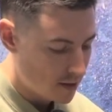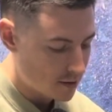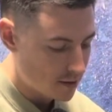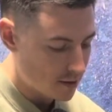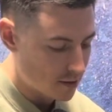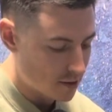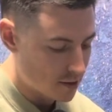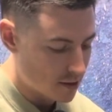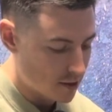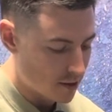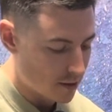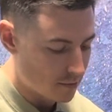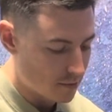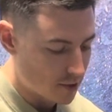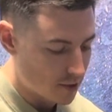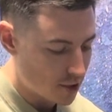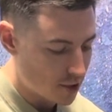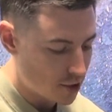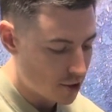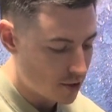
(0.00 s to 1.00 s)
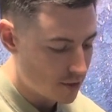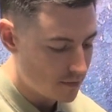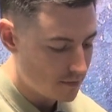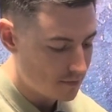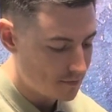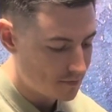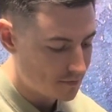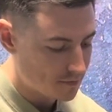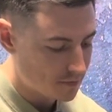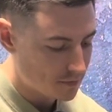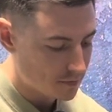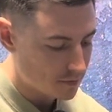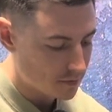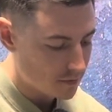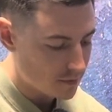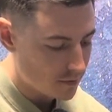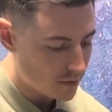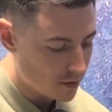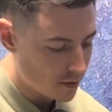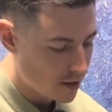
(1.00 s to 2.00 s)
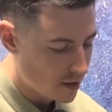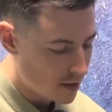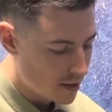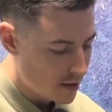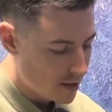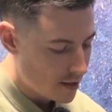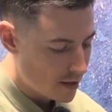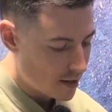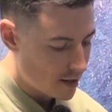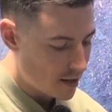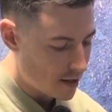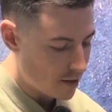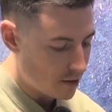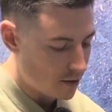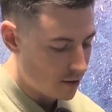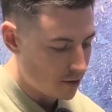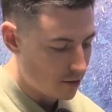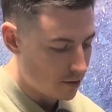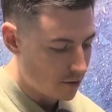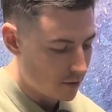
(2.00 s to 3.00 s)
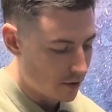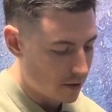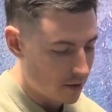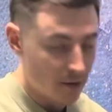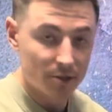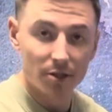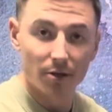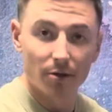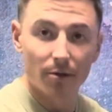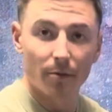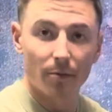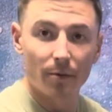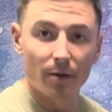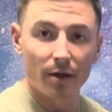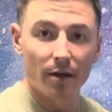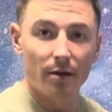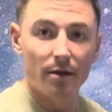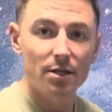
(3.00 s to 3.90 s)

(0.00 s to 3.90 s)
to the starting position. And now you can do it. So in